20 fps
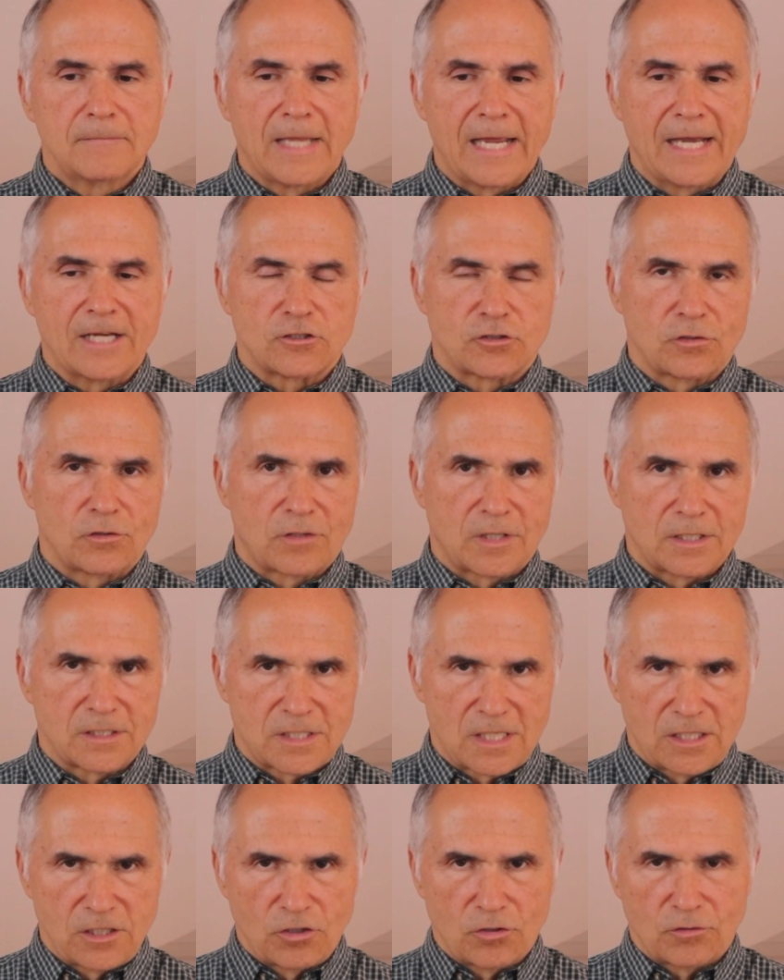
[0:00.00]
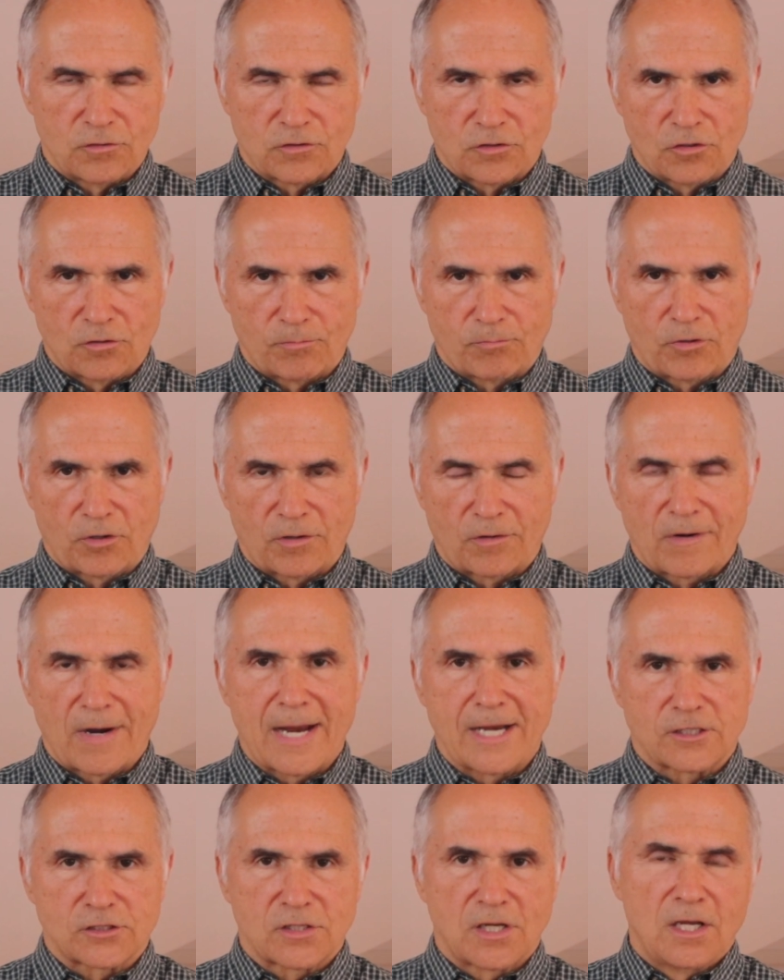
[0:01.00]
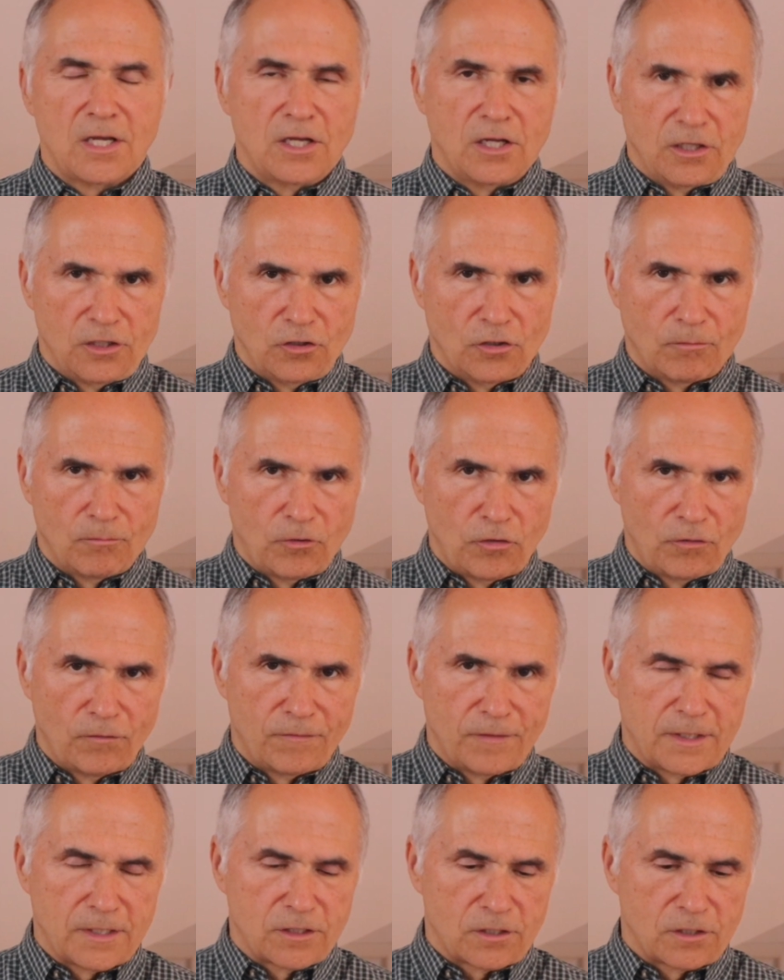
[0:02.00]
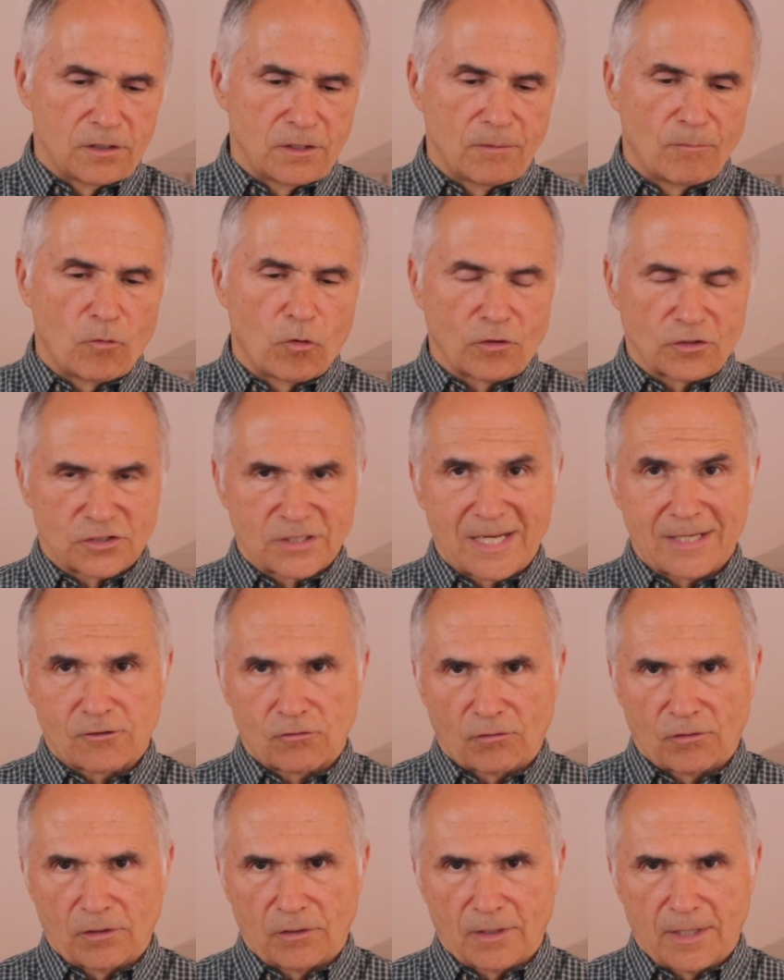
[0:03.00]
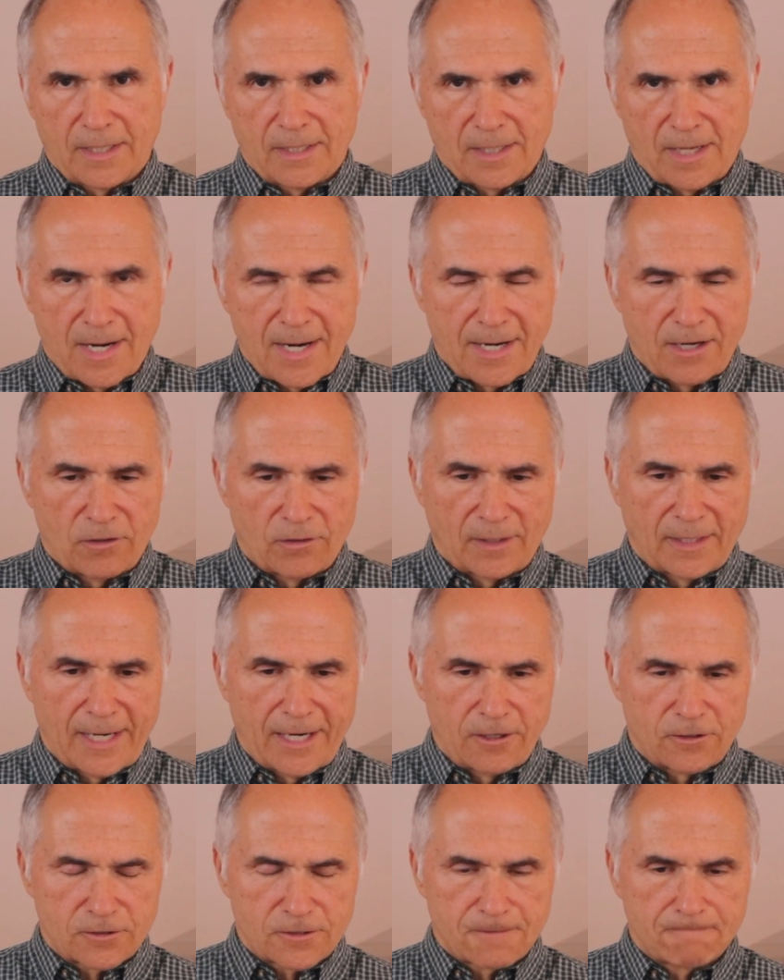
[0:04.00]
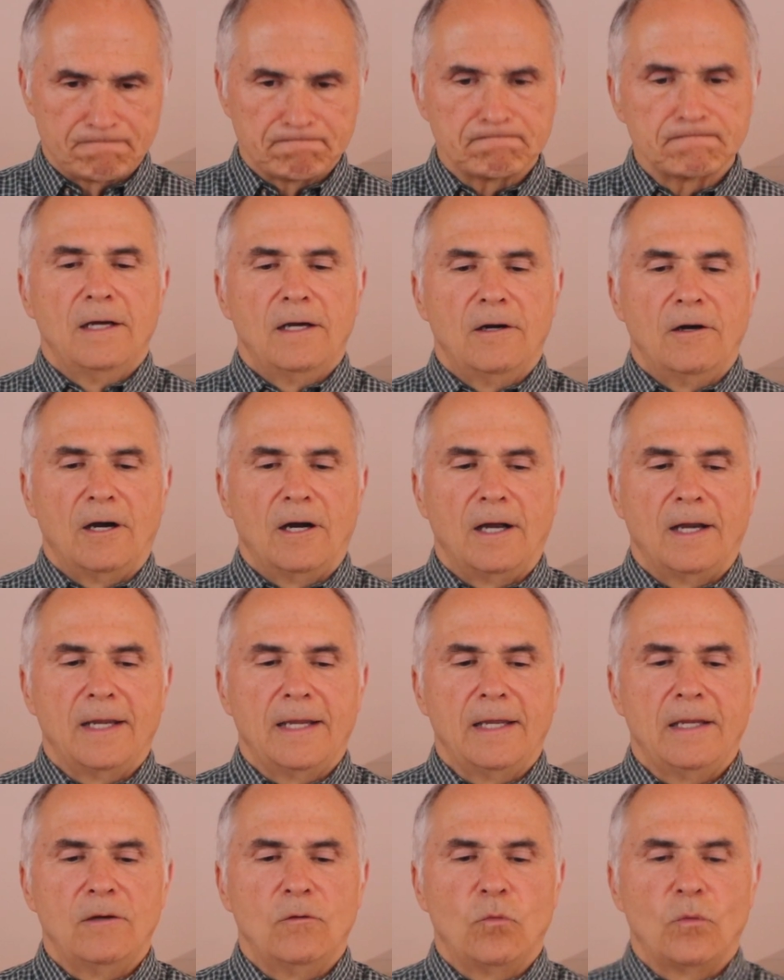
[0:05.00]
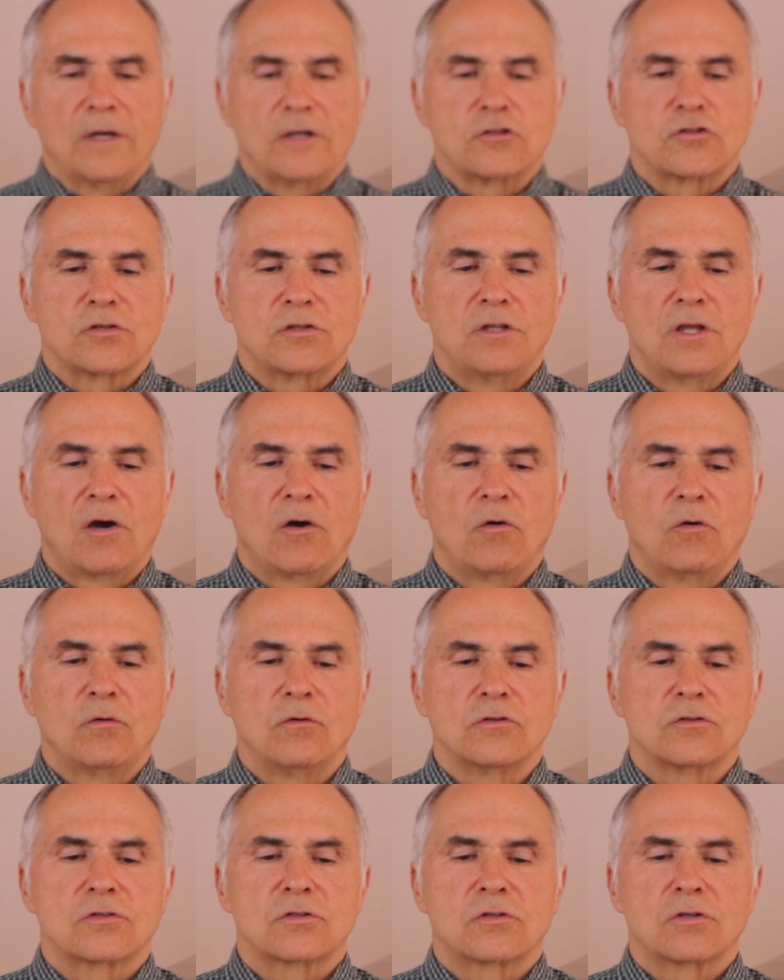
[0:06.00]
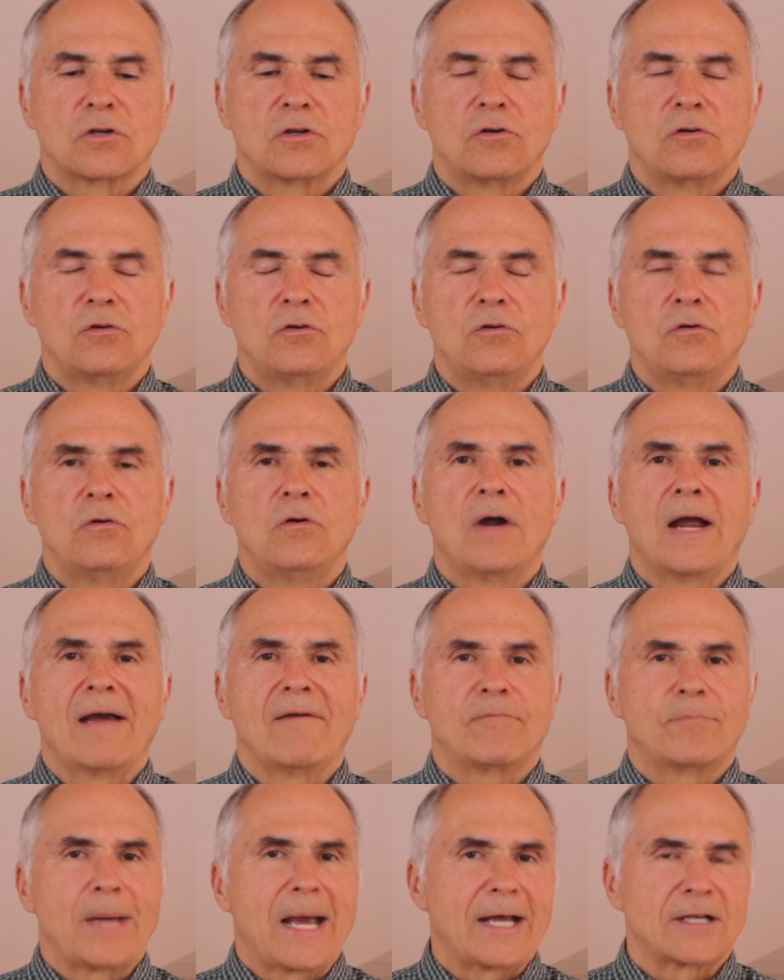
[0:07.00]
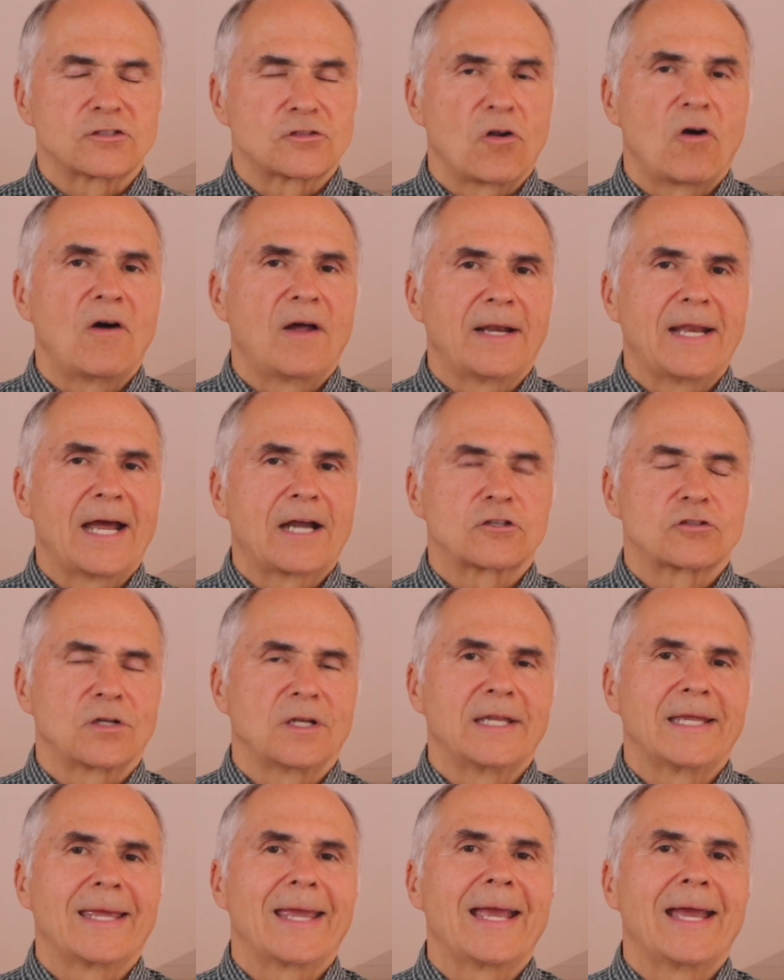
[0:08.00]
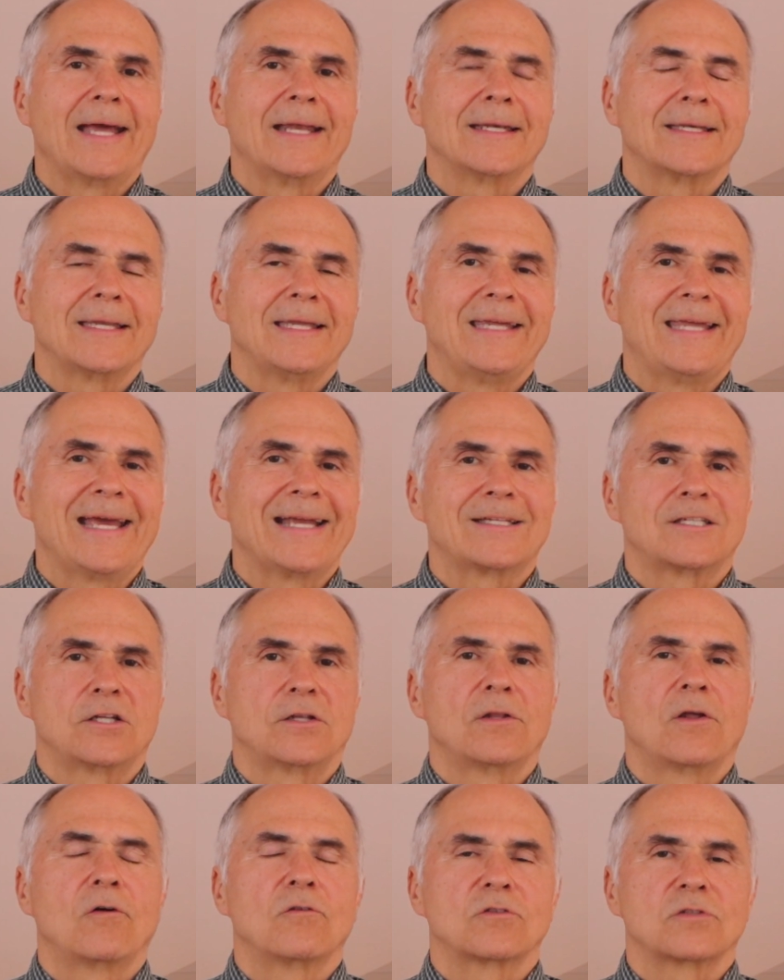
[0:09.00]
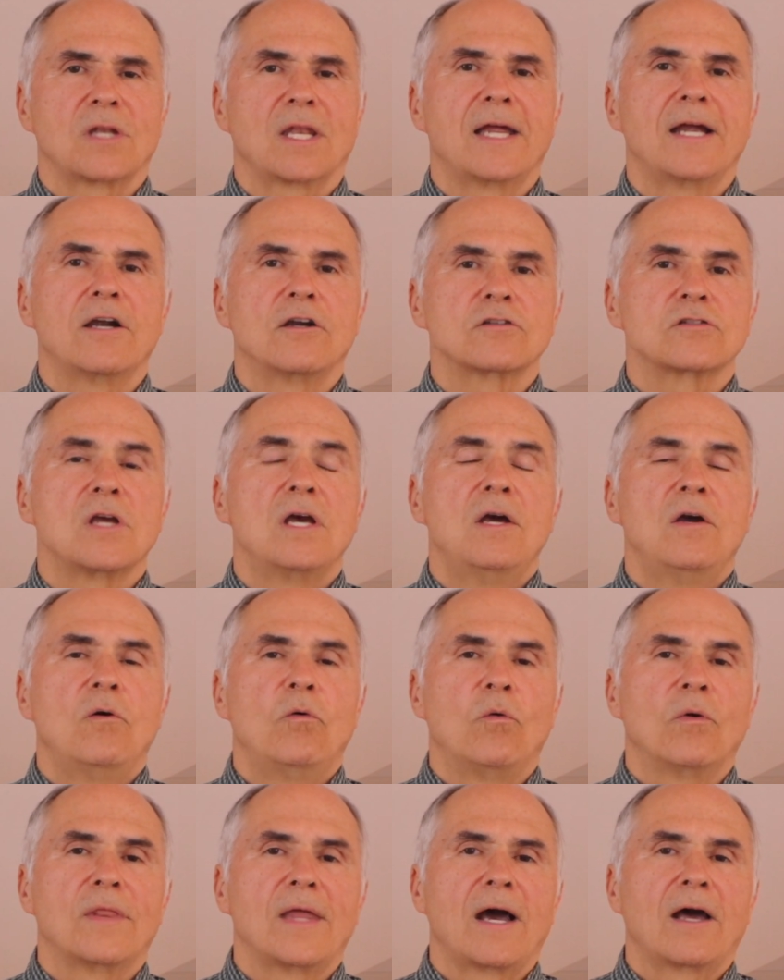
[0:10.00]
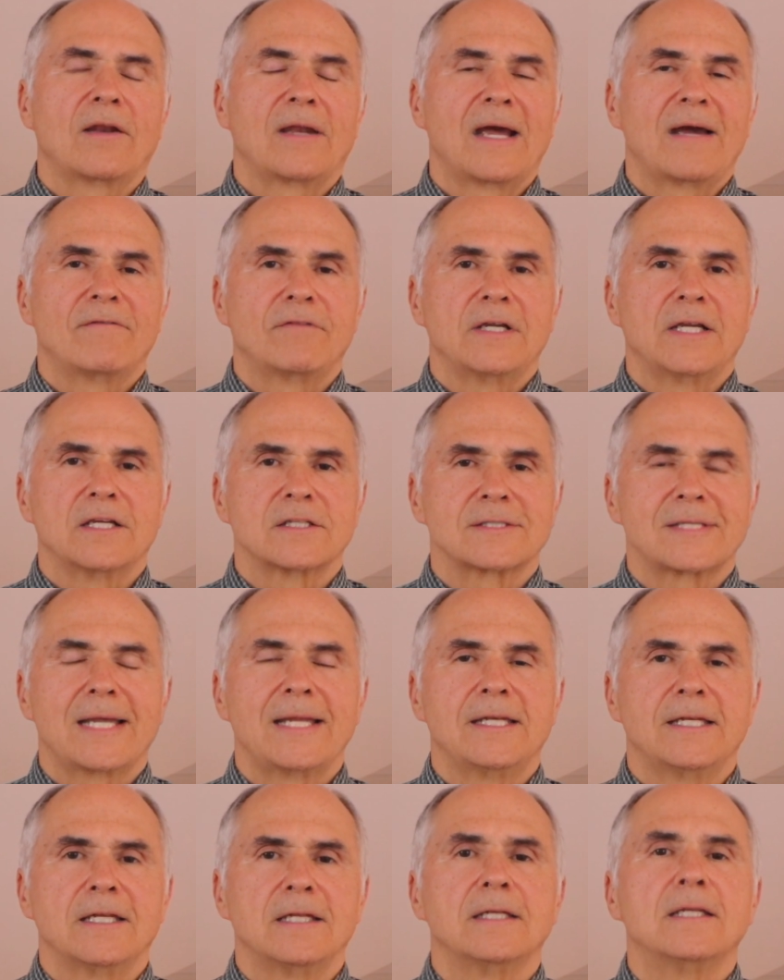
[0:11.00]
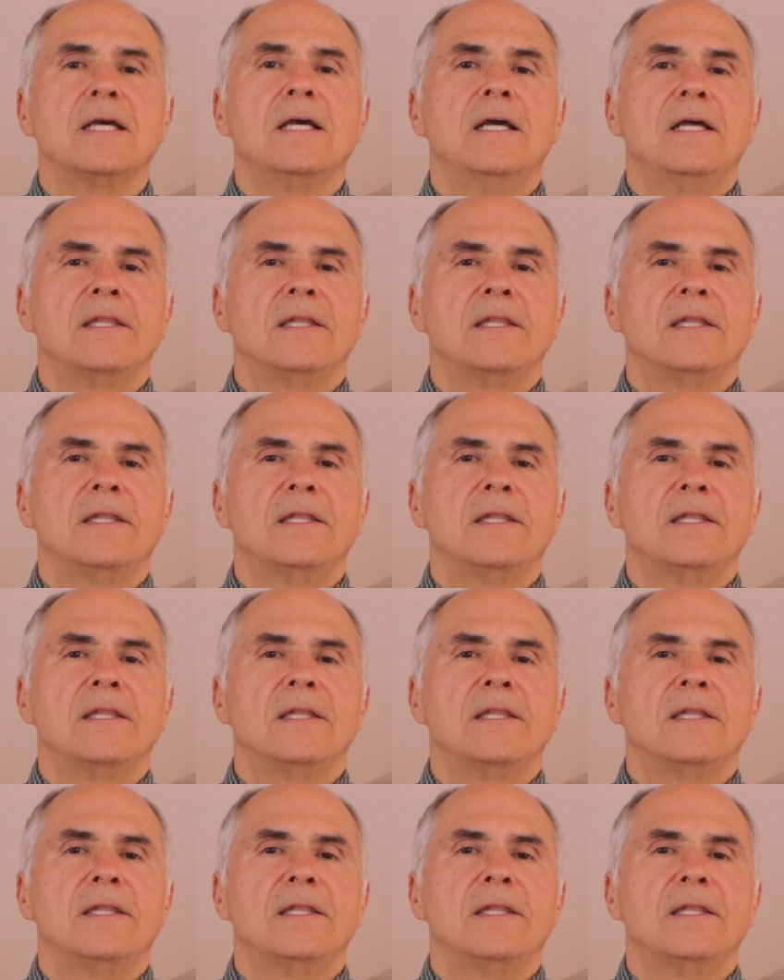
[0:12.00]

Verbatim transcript: As you continue to progress, you'll move into the more central and higher layers, uh, in which those who have passed on actually can't get to those layers without having ascended.